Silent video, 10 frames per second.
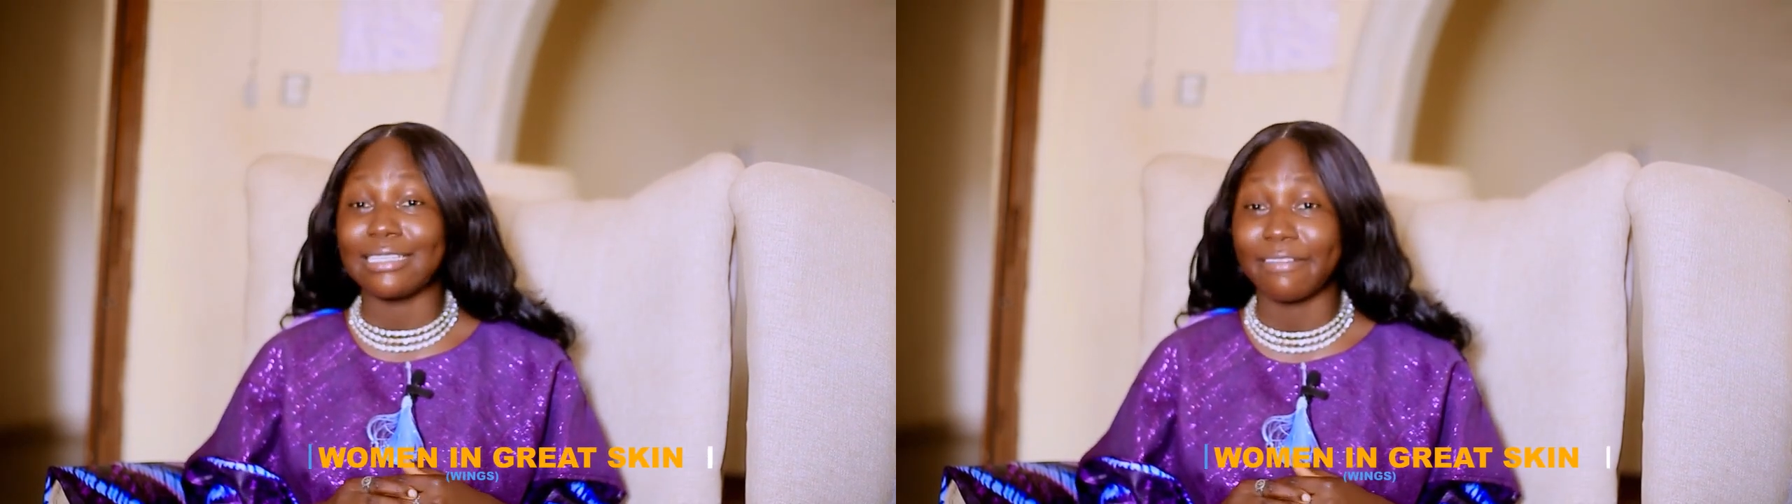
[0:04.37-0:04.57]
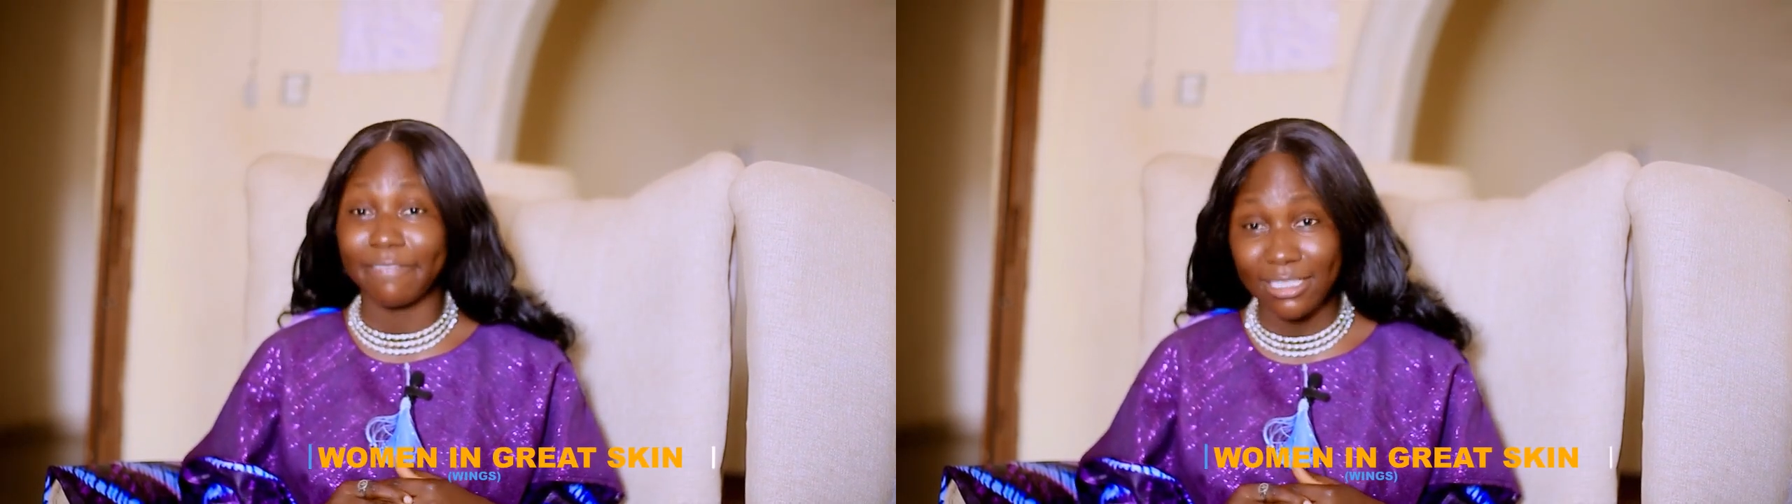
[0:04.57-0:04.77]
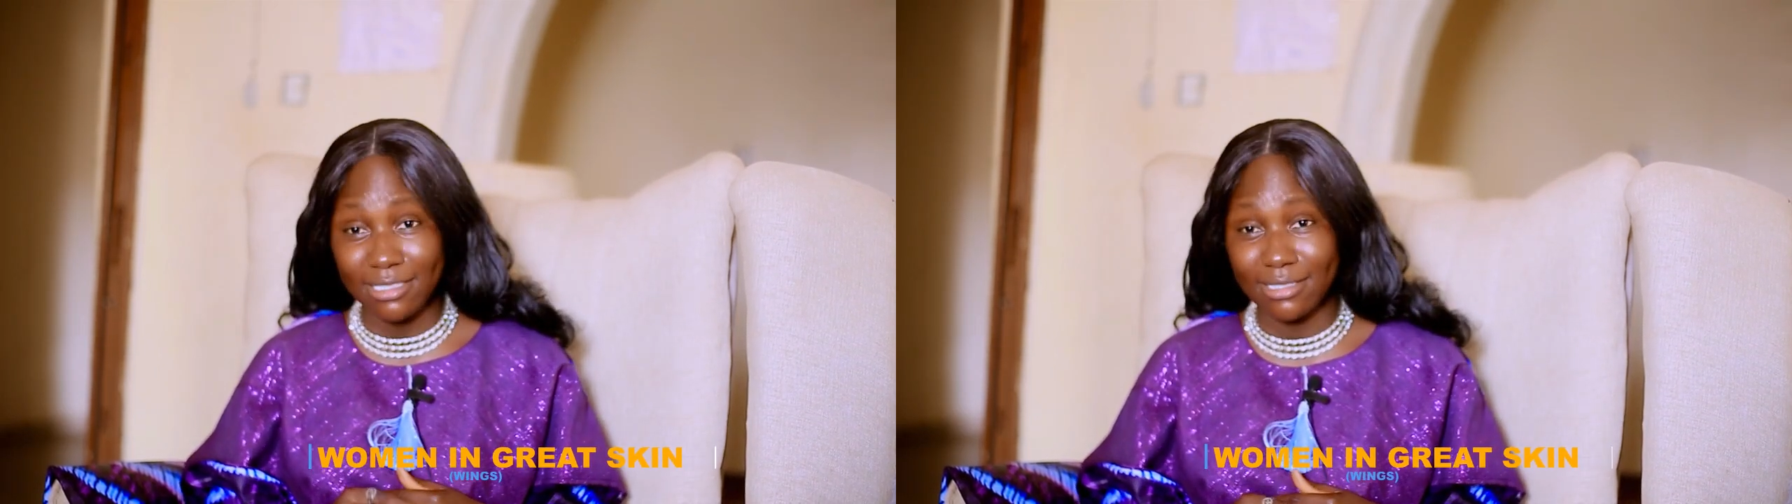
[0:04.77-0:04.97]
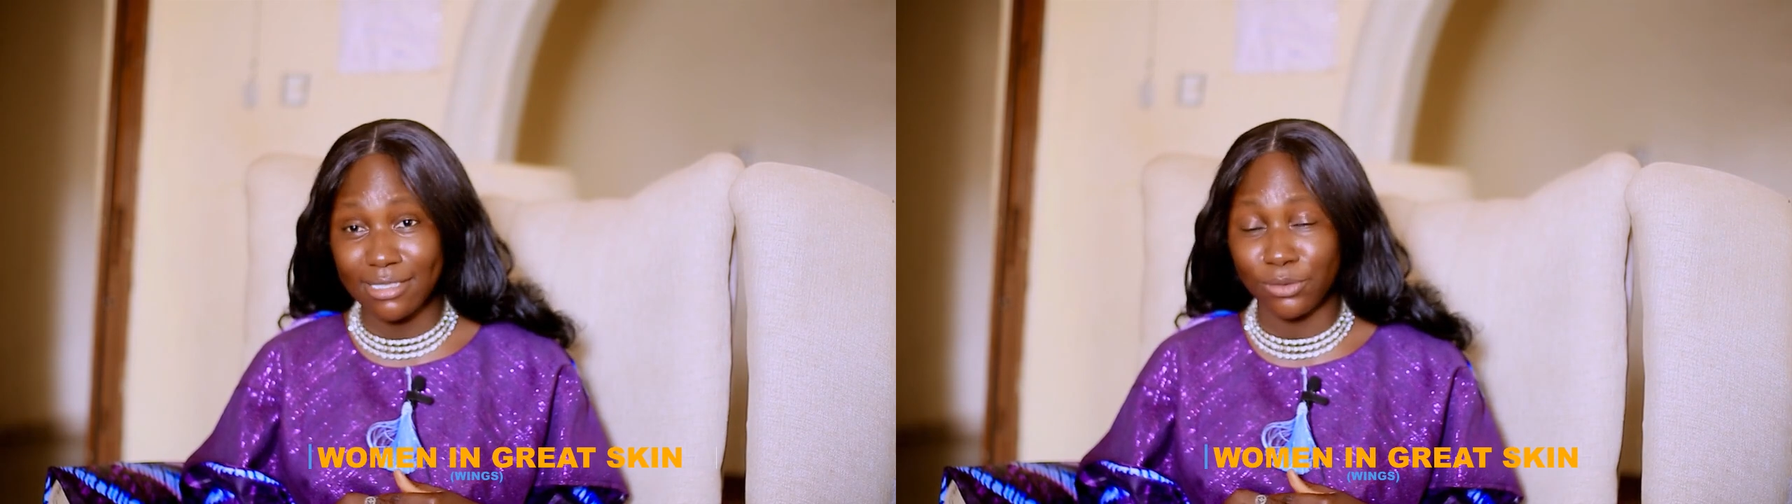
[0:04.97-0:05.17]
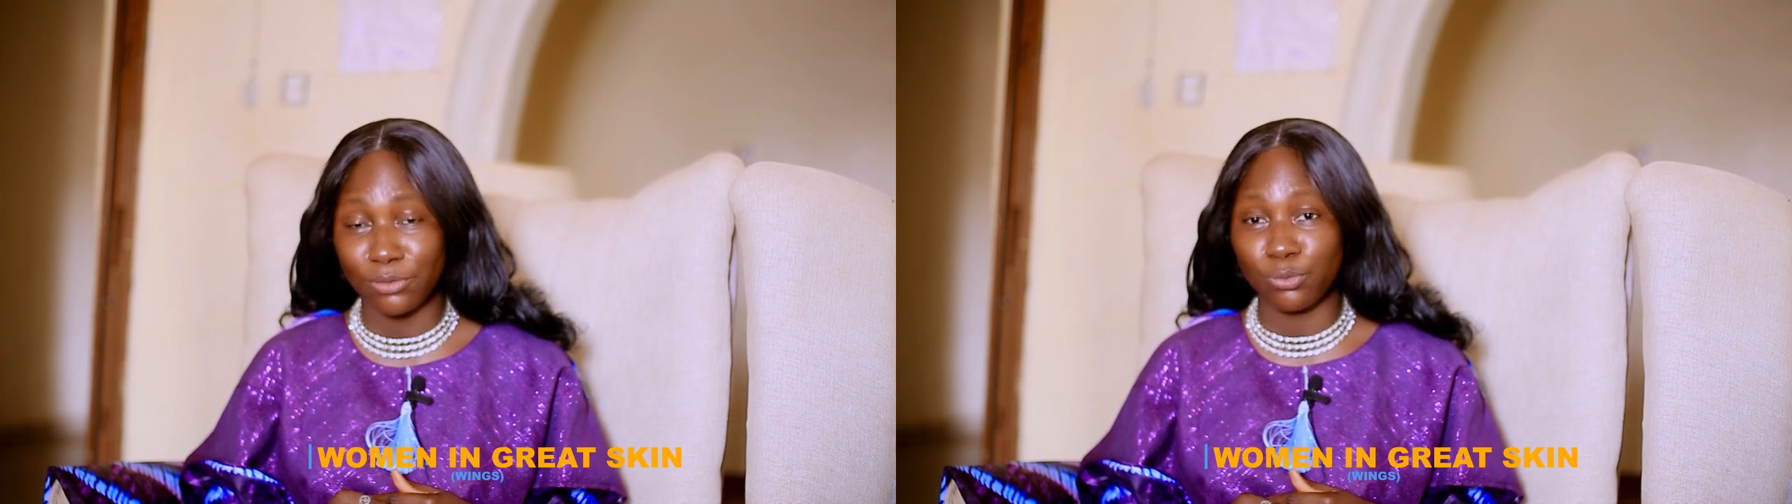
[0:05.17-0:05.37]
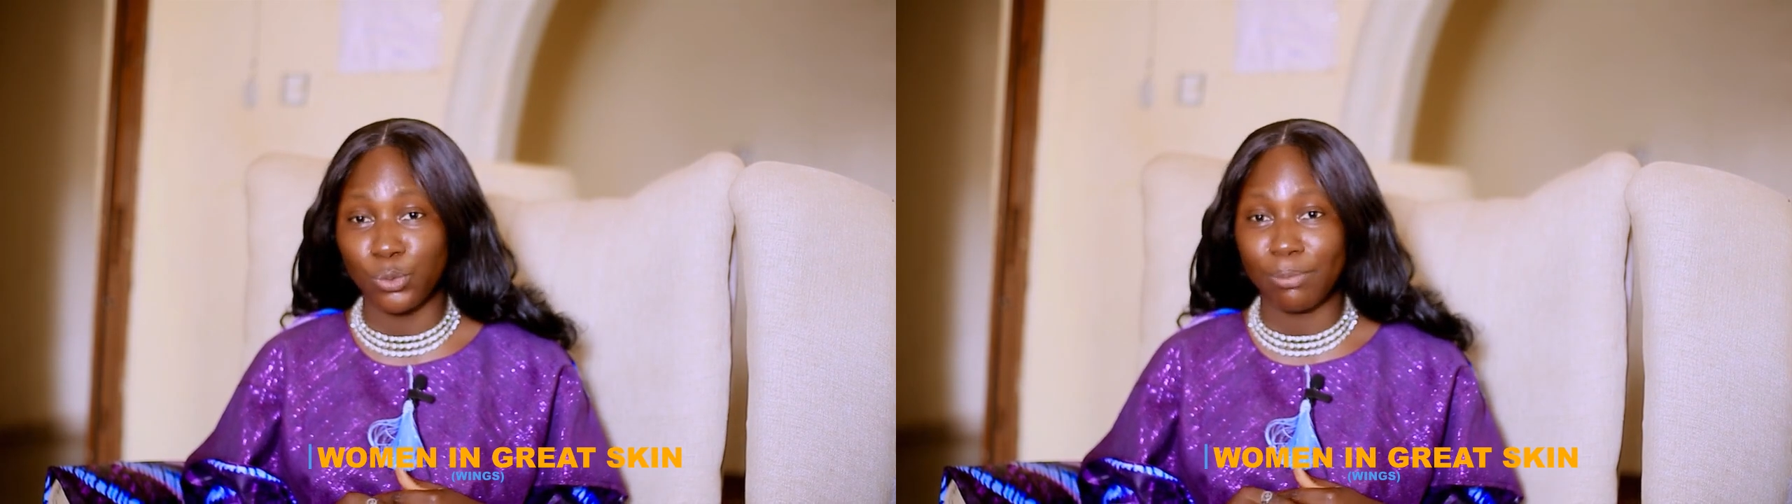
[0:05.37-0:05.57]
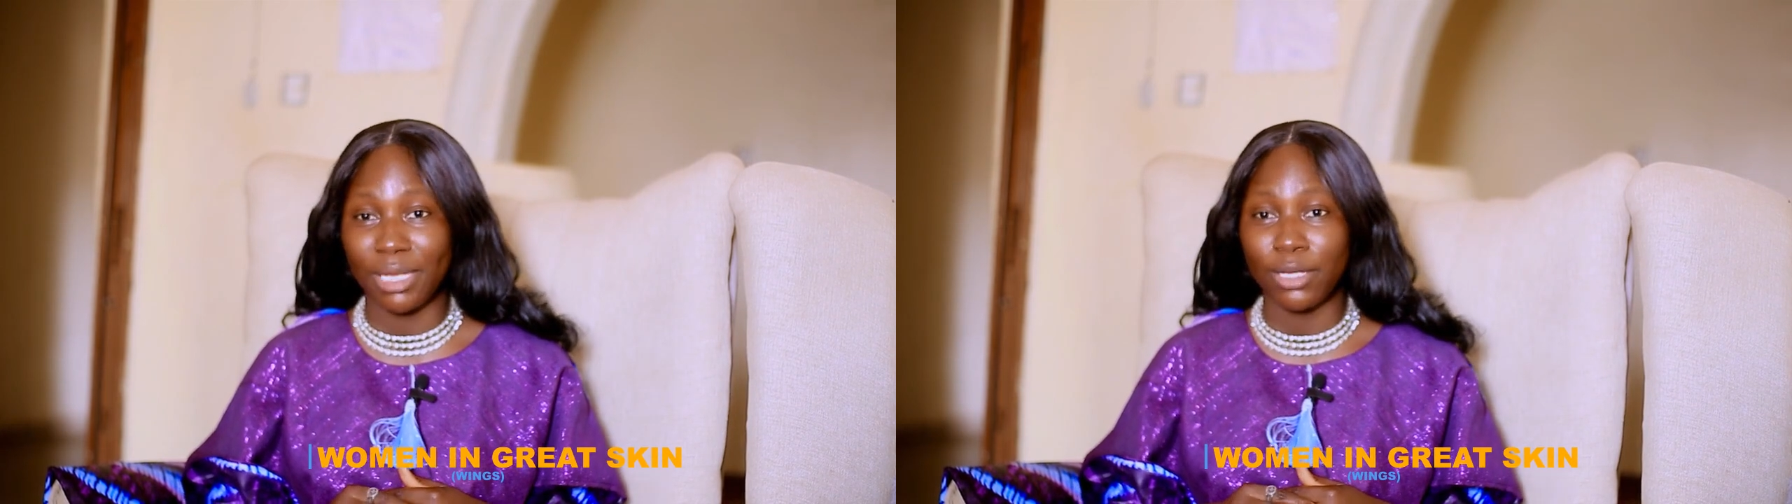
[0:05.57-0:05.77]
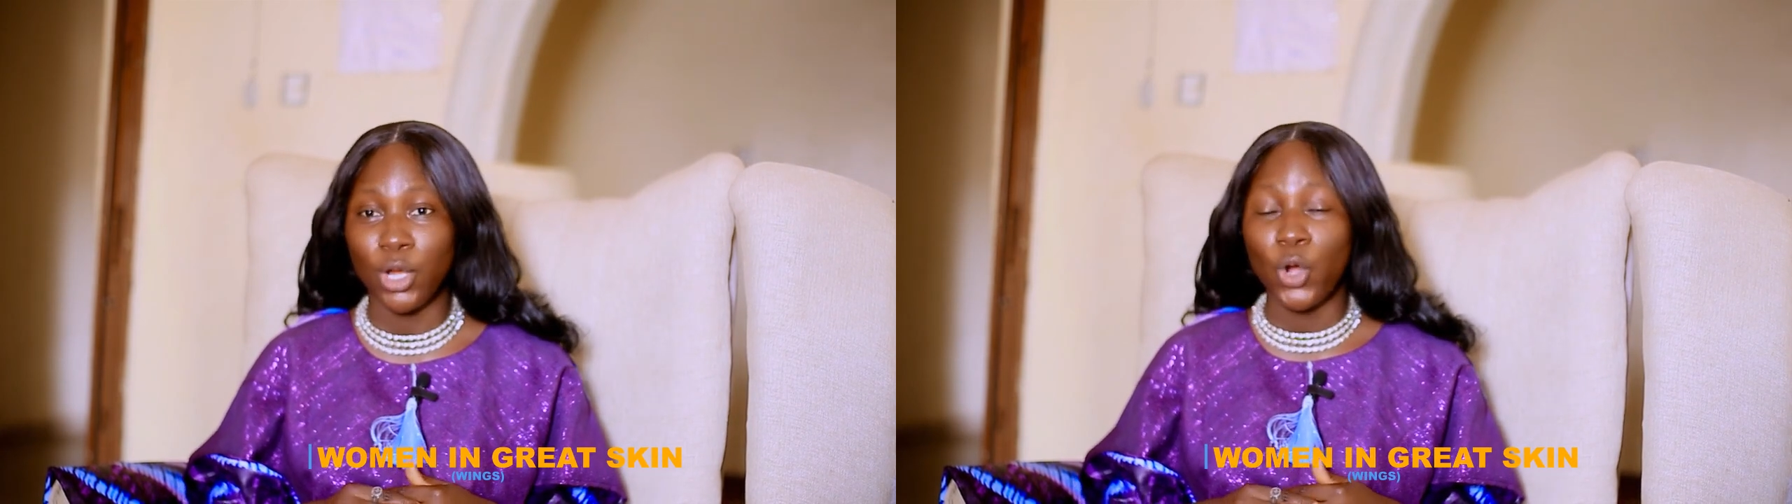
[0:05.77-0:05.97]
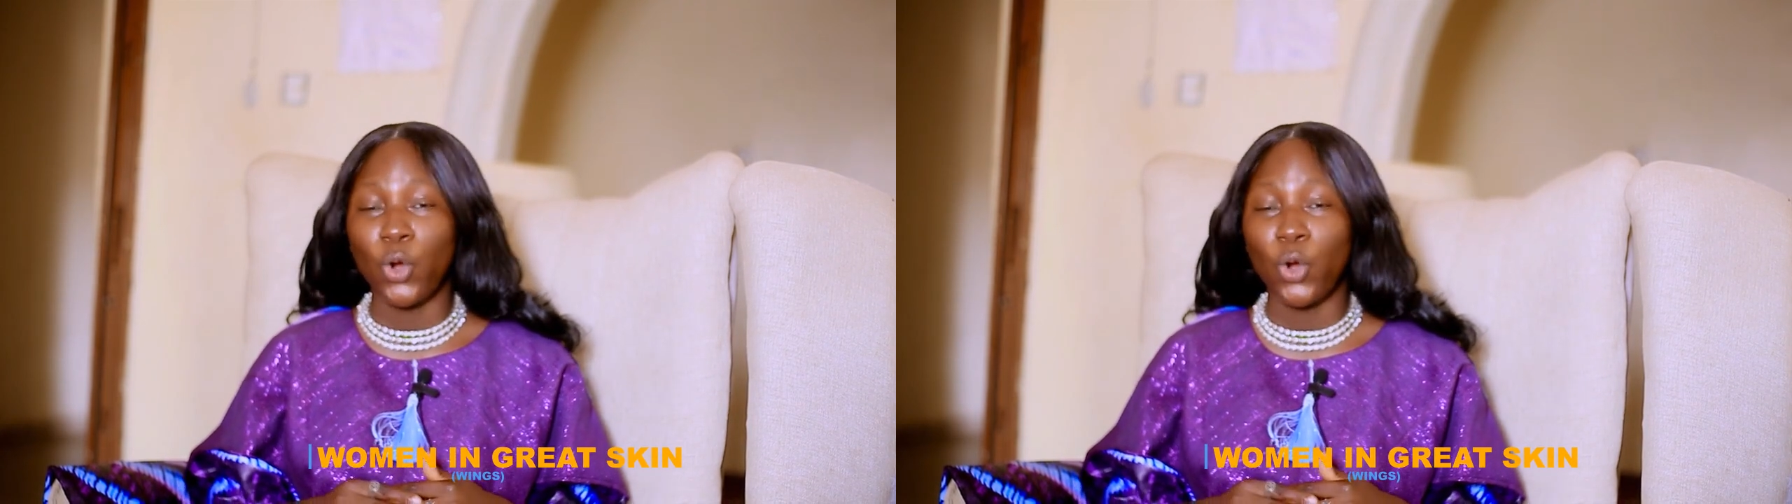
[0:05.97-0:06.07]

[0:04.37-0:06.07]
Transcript: diversity of women